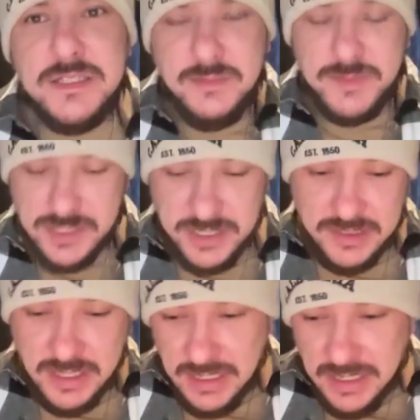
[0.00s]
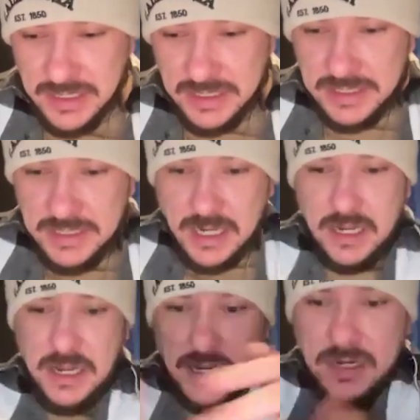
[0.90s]
17.
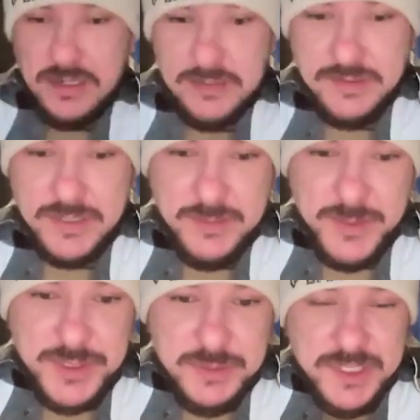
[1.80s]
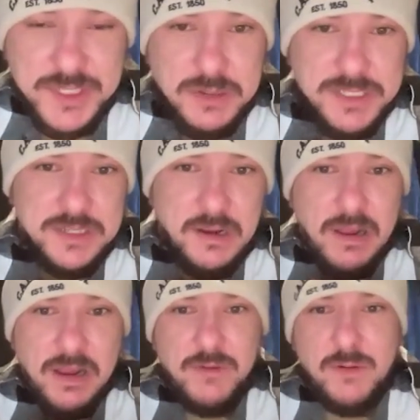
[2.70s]
Music was always in our
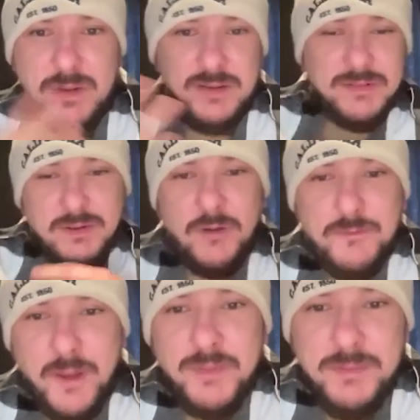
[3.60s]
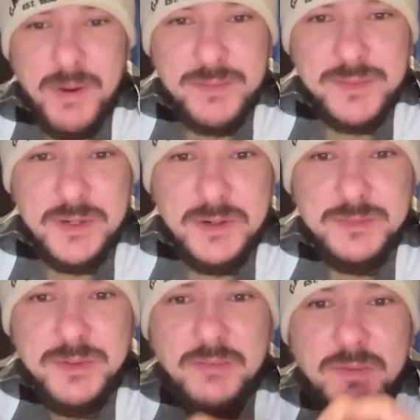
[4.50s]
life. All family members always
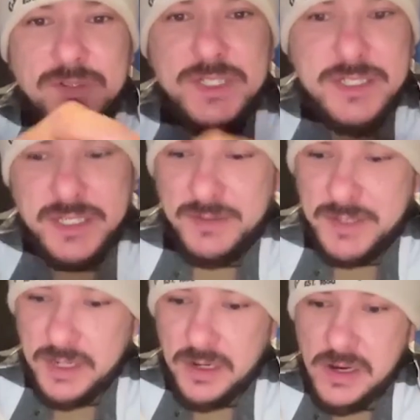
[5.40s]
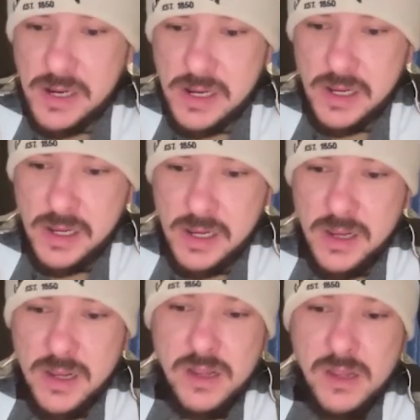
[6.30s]
playing music here and there.
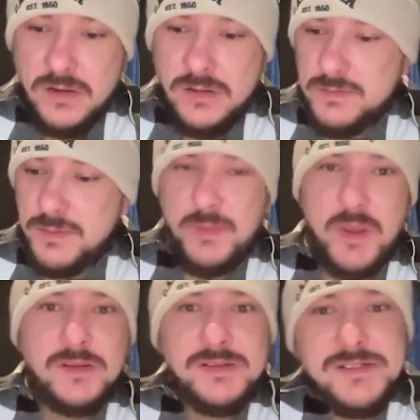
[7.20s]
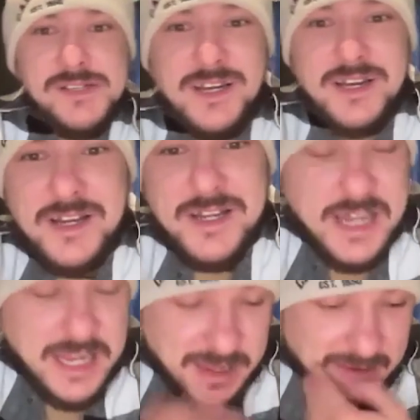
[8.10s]
But
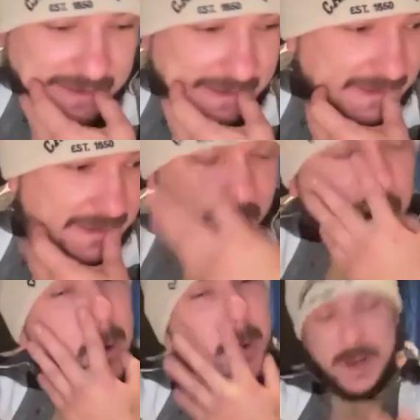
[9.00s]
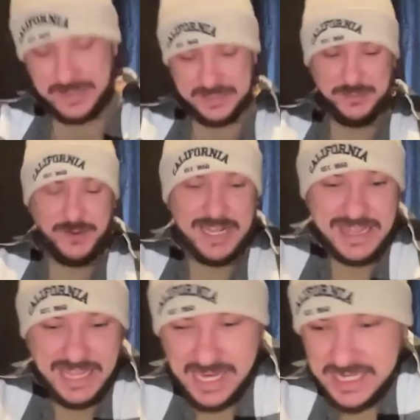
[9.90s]
and funny
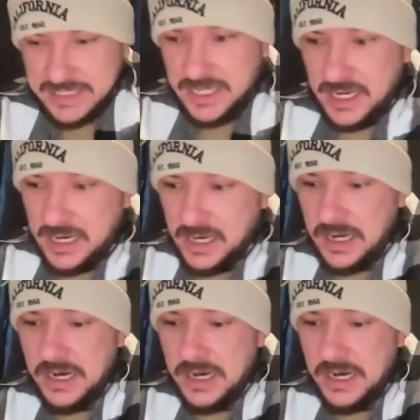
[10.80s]
thing is, I